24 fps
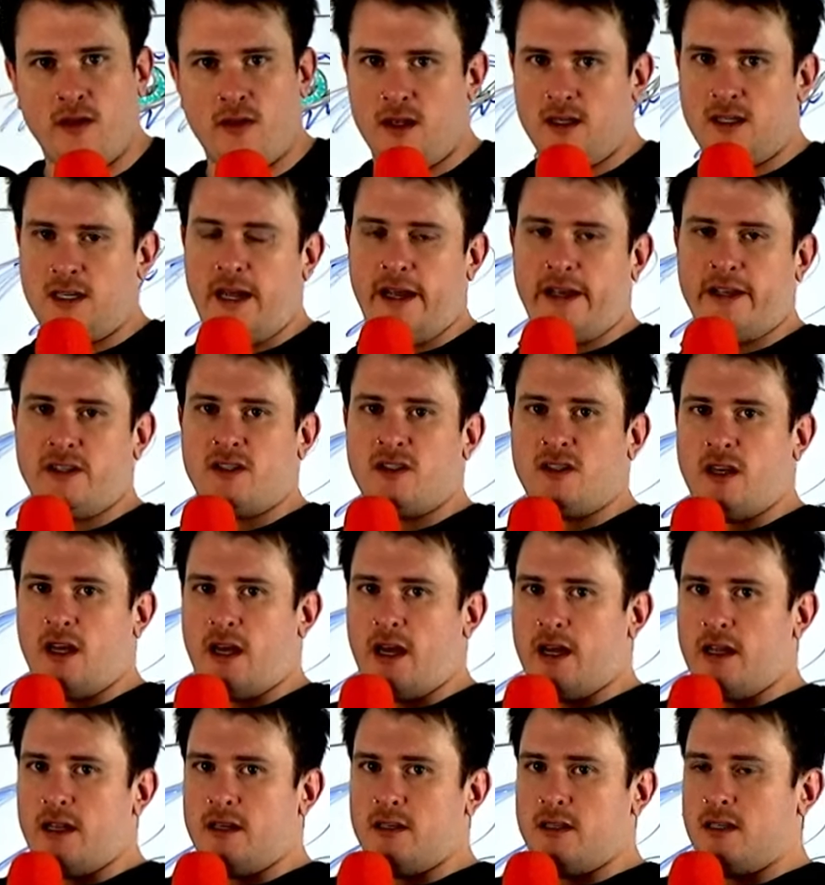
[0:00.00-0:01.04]
The dates
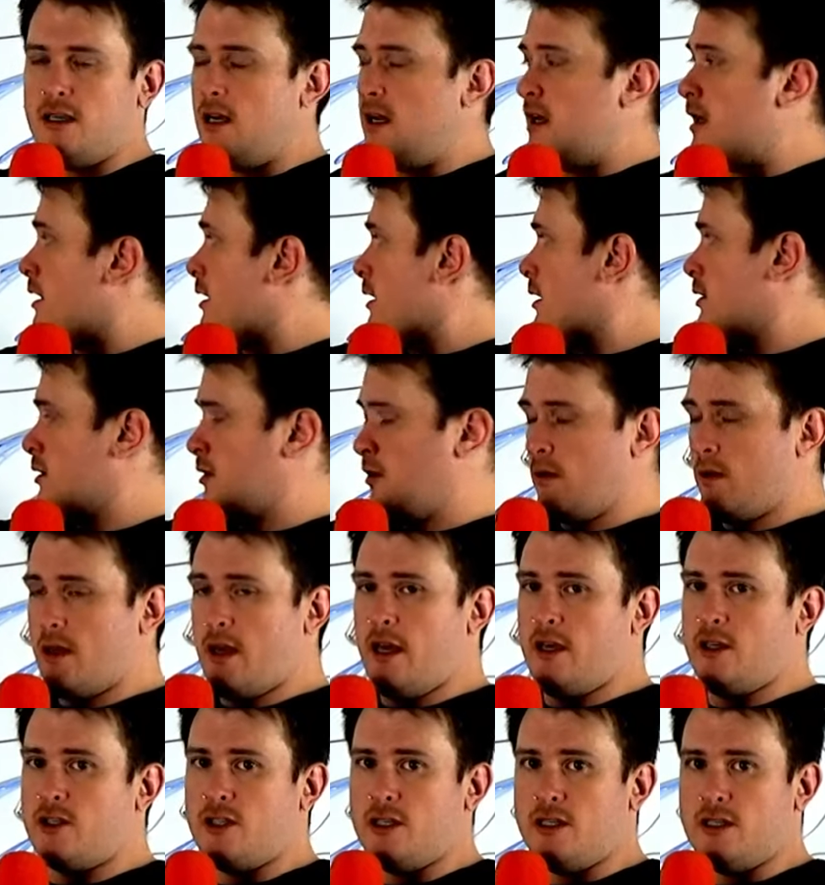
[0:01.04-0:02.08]
and
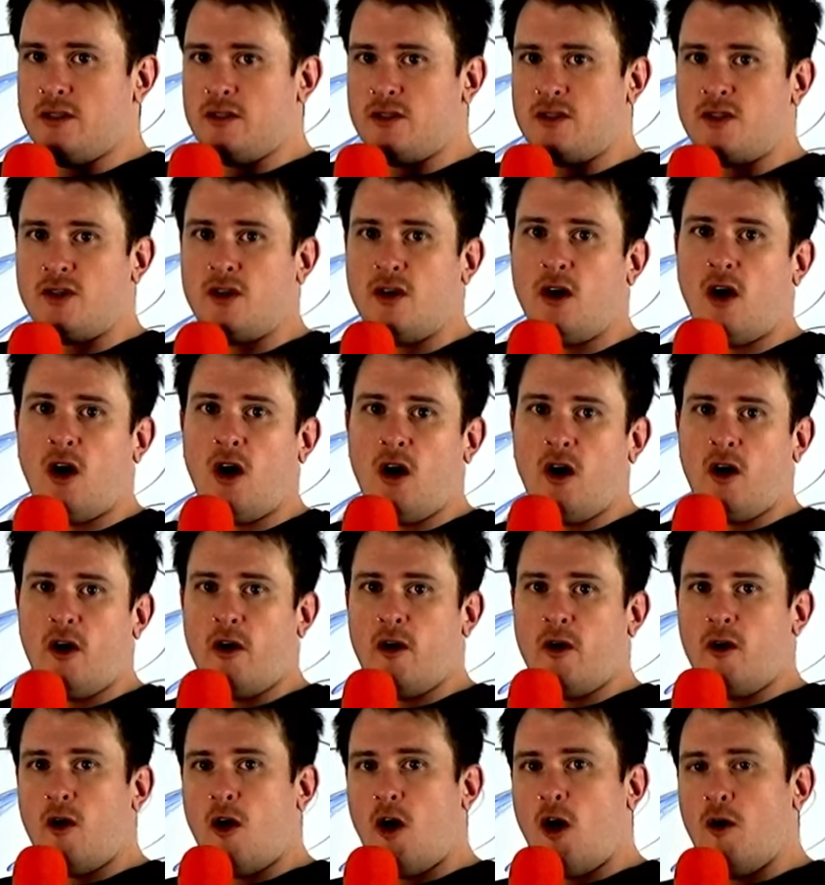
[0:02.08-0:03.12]
locations
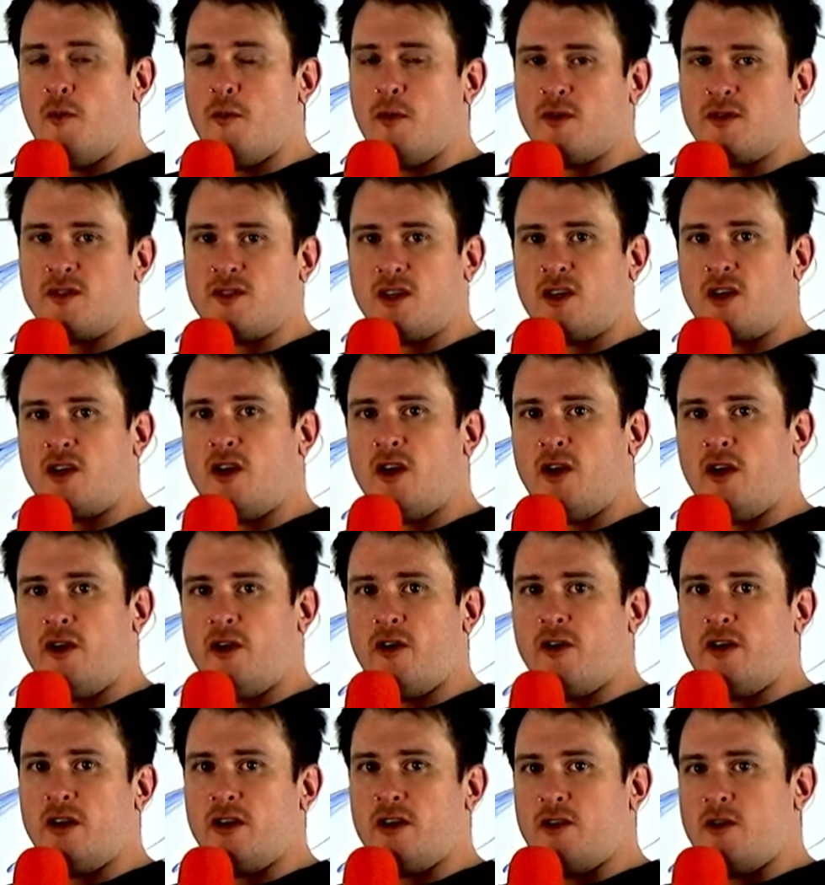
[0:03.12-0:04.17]
are almost
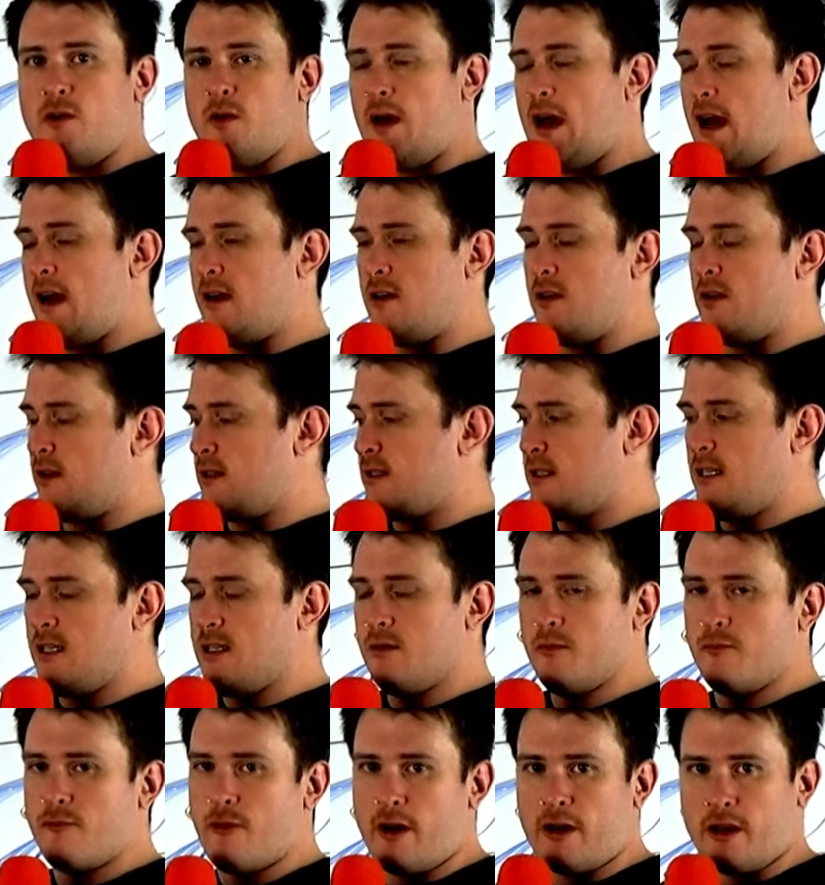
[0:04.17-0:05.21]
secured, and you can see
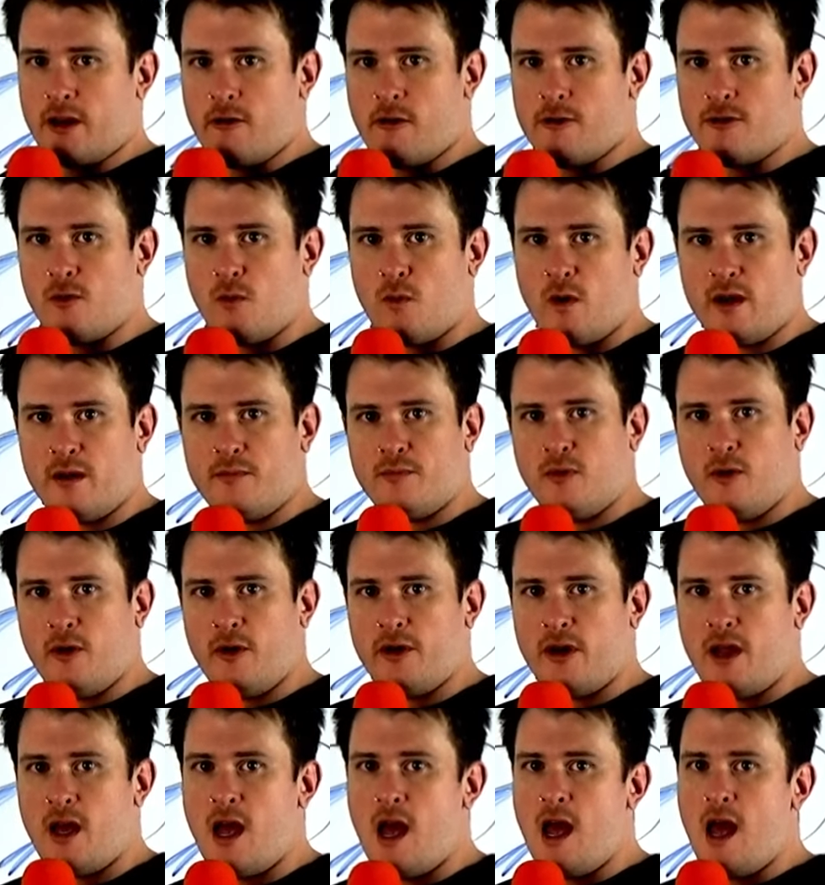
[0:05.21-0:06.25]
them right here on the
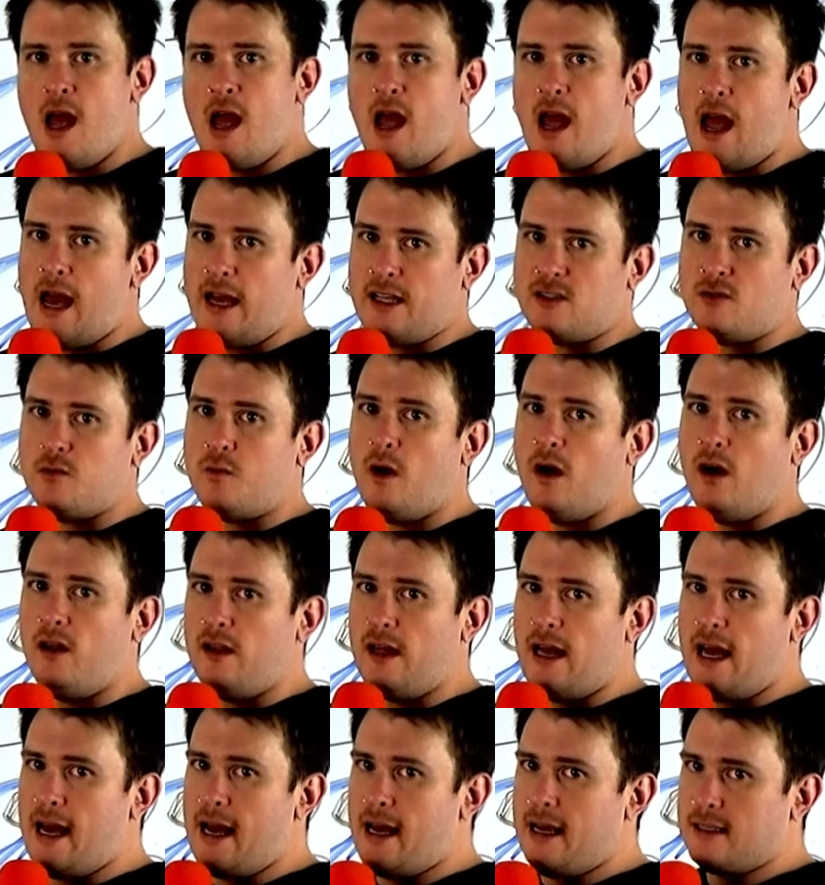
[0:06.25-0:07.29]
whiteboard, as well
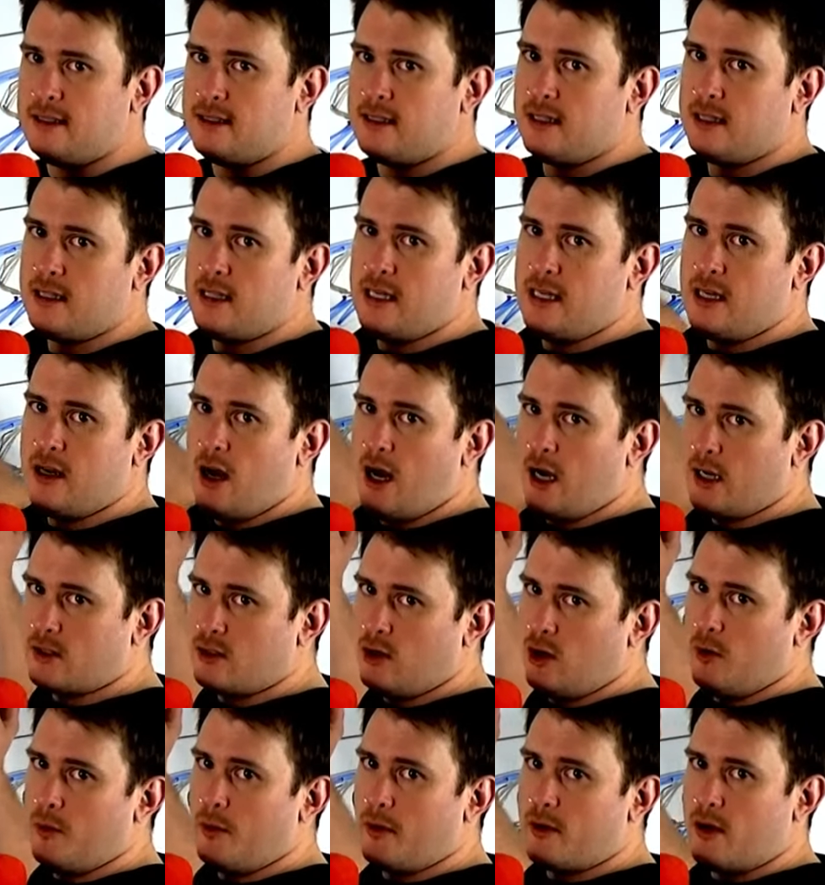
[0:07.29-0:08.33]
as the
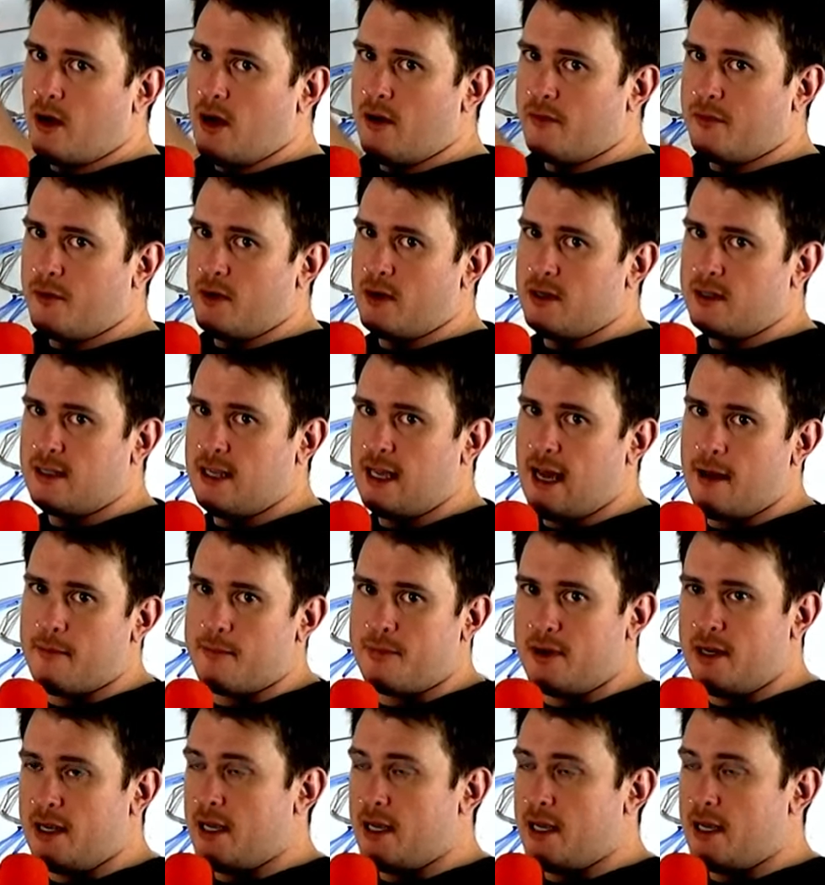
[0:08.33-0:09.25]
October conference happening